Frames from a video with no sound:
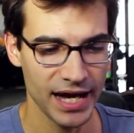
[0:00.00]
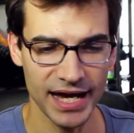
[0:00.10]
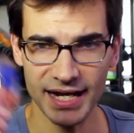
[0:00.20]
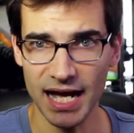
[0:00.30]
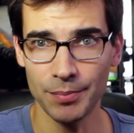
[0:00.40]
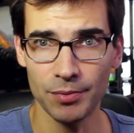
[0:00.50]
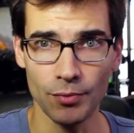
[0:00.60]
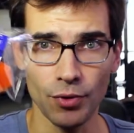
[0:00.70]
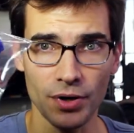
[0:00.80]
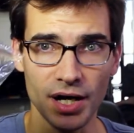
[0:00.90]
and a couple
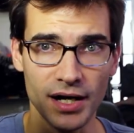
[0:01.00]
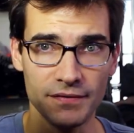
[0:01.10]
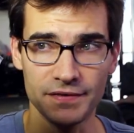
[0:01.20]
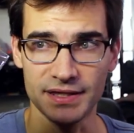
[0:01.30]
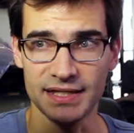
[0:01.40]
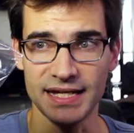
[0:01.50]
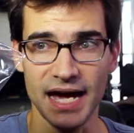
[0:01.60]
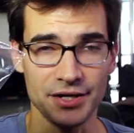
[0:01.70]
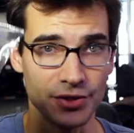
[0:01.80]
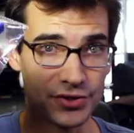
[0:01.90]
more of the
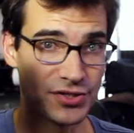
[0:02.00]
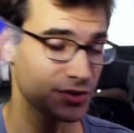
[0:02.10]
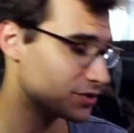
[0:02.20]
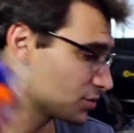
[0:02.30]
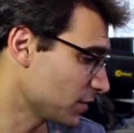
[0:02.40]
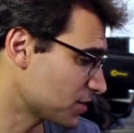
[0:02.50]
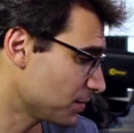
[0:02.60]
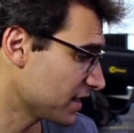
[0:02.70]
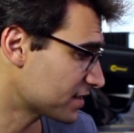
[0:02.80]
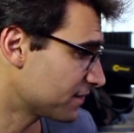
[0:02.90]
Outer Darts switch
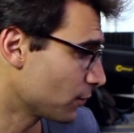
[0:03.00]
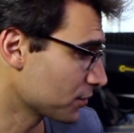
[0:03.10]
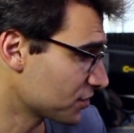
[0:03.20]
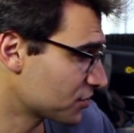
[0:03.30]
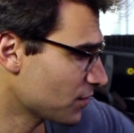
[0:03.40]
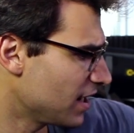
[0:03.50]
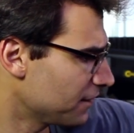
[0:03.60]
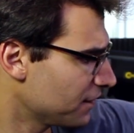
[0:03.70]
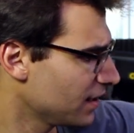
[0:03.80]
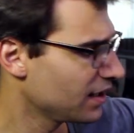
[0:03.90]
plates for the
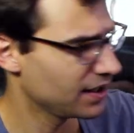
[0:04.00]
Strife.